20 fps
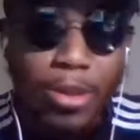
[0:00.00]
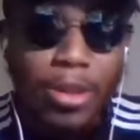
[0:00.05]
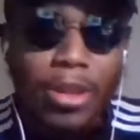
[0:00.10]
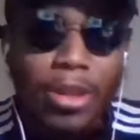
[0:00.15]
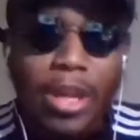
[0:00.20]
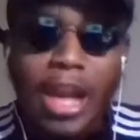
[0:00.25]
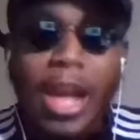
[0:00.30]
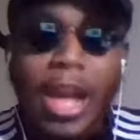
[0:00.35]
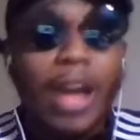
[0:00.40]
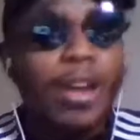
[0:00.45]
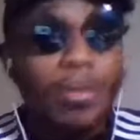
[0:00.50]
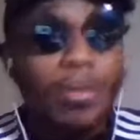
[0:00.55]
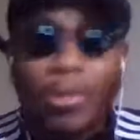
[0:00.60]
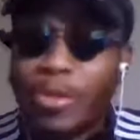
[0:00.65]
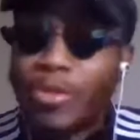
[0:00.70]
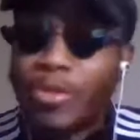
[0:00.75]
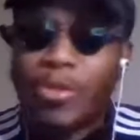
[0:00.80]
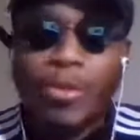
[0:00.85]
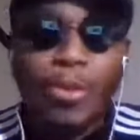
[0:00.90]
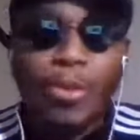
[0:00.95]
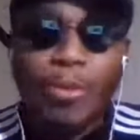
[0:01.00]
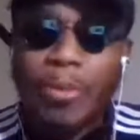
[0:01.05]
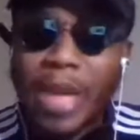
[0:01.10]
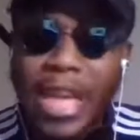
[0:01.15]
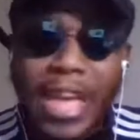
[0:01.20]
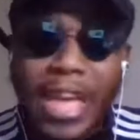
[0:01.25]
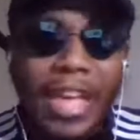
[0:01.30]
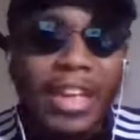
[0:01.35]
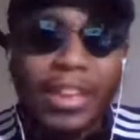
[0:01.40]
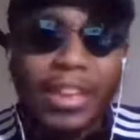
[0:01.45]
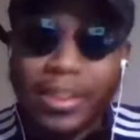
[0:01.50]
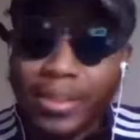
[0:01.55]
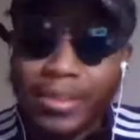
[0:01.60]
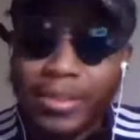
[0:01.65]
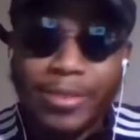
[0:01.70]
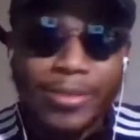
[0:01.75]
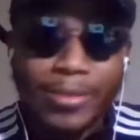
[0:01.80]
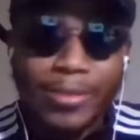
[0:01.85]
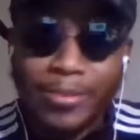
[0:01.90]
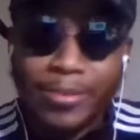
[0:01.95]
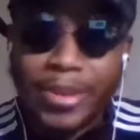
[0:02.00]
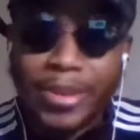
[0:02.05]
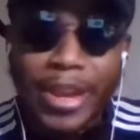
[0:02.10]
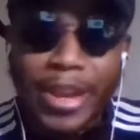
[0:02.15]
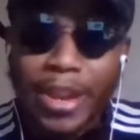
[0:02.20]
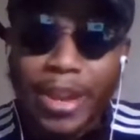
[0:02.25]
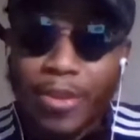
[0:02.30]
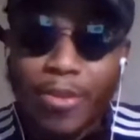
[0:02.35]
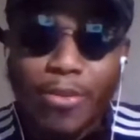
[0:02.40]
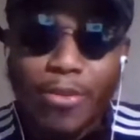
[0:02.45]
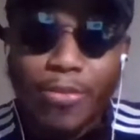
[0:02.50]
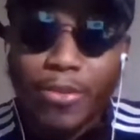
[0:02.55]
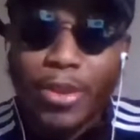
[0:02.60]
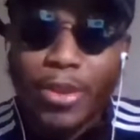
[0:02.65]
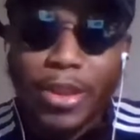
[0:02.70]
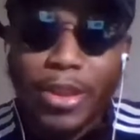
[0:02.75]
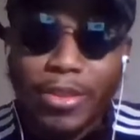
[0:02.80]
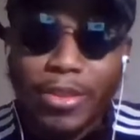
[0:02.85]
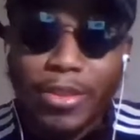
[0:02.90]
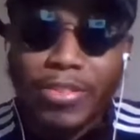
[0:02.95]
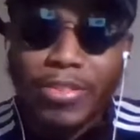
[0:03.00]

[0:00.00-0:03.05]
I'd have been doing bad. I ain't gonna front.